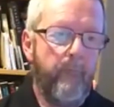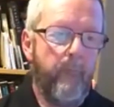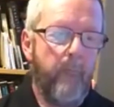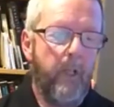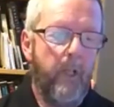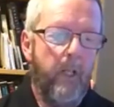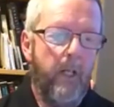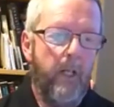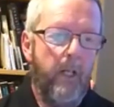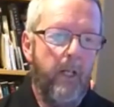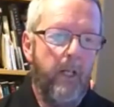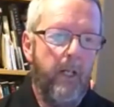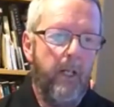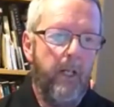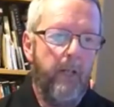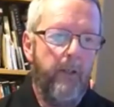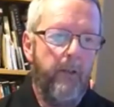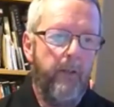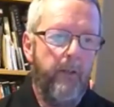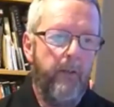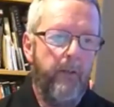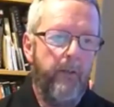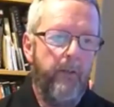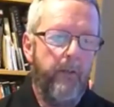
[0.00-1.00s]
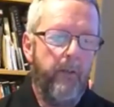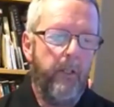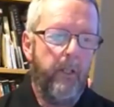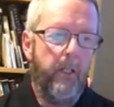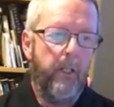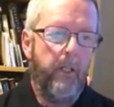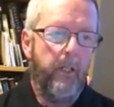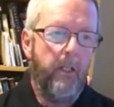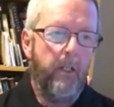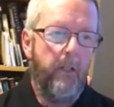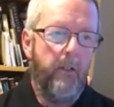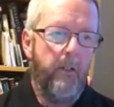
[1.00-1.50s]
And
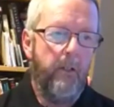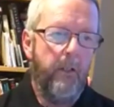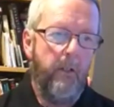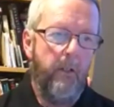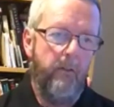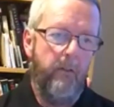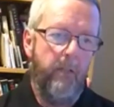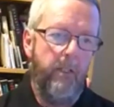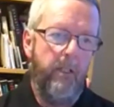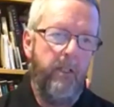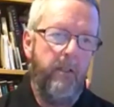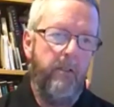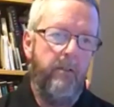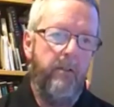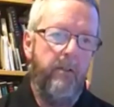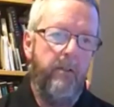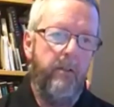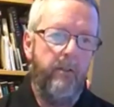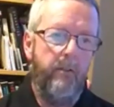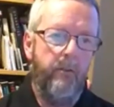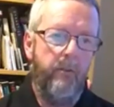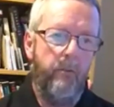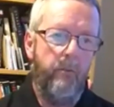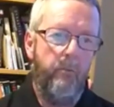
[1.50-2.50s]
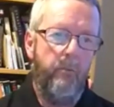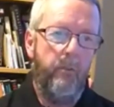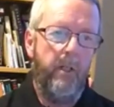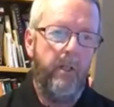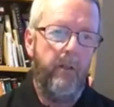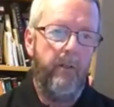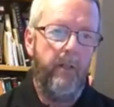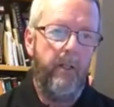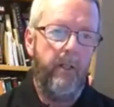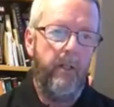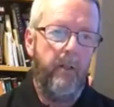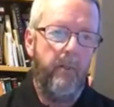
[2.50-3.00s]
you don't need to
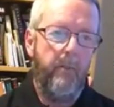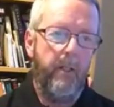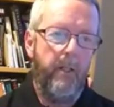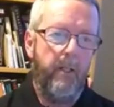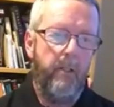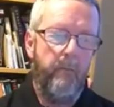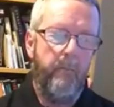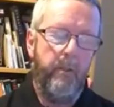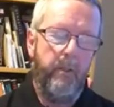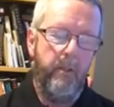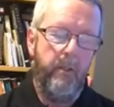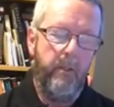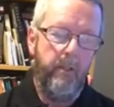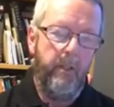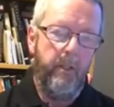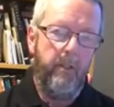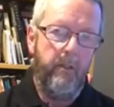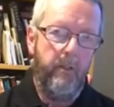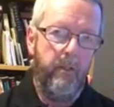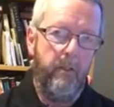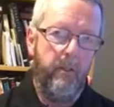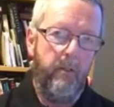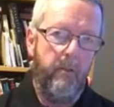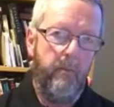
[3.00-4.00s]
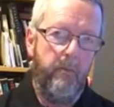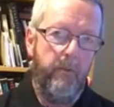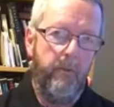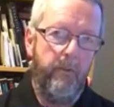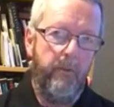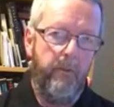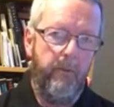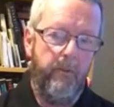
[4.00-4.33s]
worry about burning the hops.